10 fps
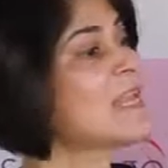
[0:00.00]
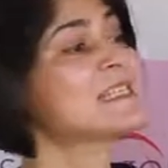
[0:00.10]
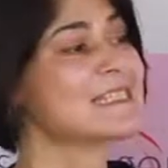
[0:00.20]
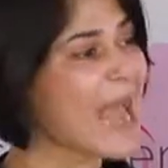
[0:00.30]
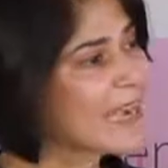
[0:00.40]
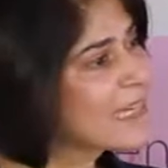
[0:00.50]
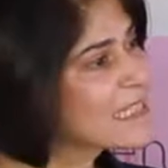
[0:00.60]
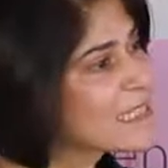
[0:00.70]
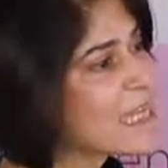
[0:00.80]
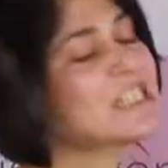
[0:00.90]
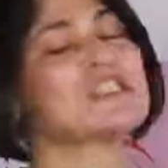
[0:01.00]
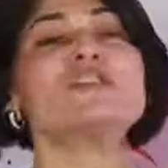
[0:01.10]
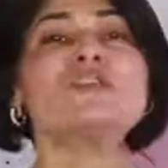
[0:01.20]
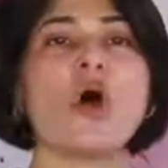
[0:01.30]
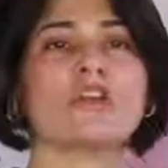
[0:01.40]
Sadness is
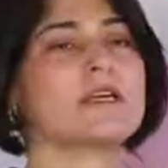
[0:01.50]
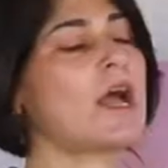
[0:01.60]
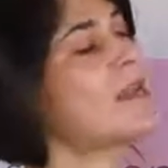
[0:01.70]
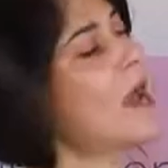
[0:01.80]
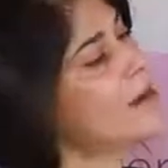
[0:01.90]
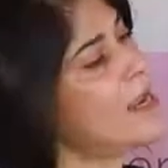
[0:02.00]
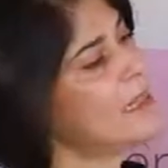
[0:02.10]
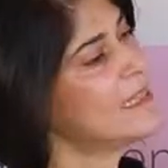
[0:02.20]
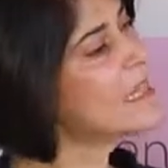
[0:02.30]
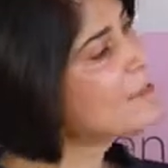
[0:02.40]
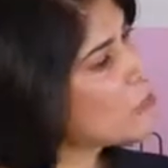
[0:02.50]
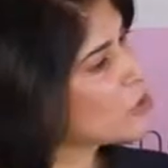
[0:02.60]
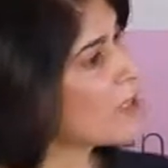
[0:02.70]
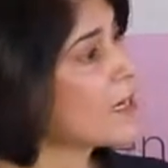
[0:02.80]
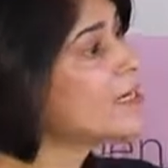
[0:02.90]
not an unhealthy
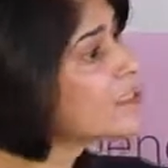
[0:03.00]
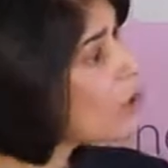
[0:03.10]
emotion. It is